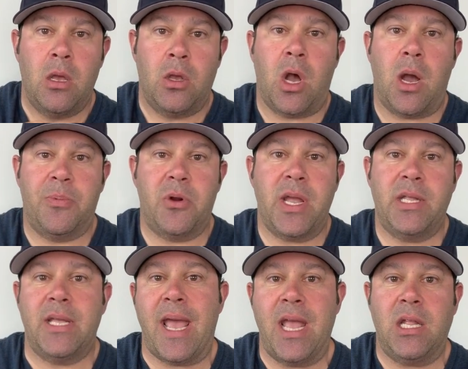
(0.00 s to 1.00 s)
copper
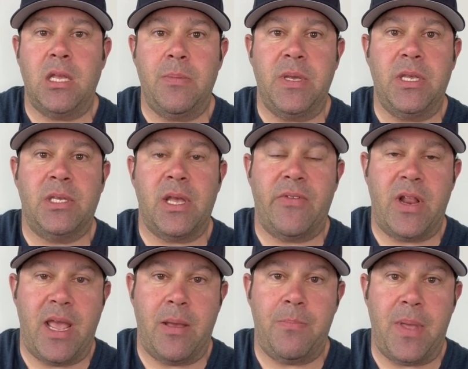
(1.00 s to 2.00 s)
into ATP
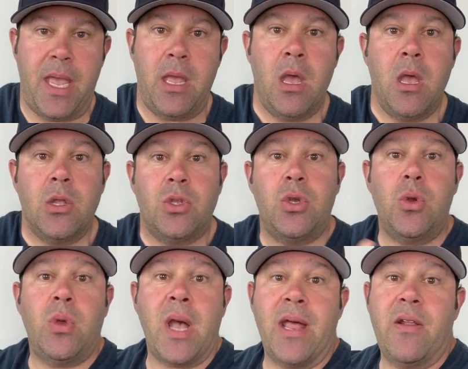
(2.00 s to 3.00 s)
7A and B
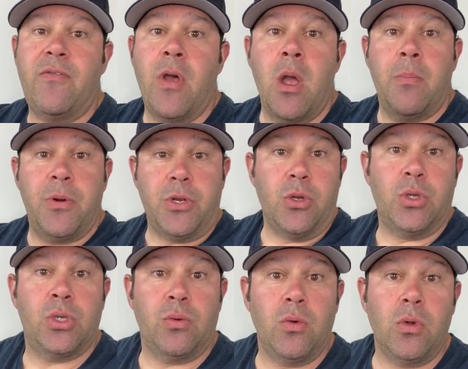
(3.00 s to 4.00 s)
to kind of
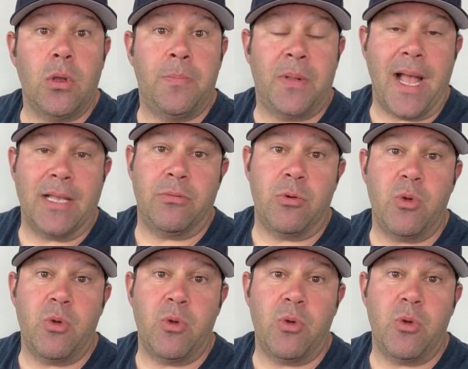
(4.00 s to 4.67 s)
produce ceruloplasmin,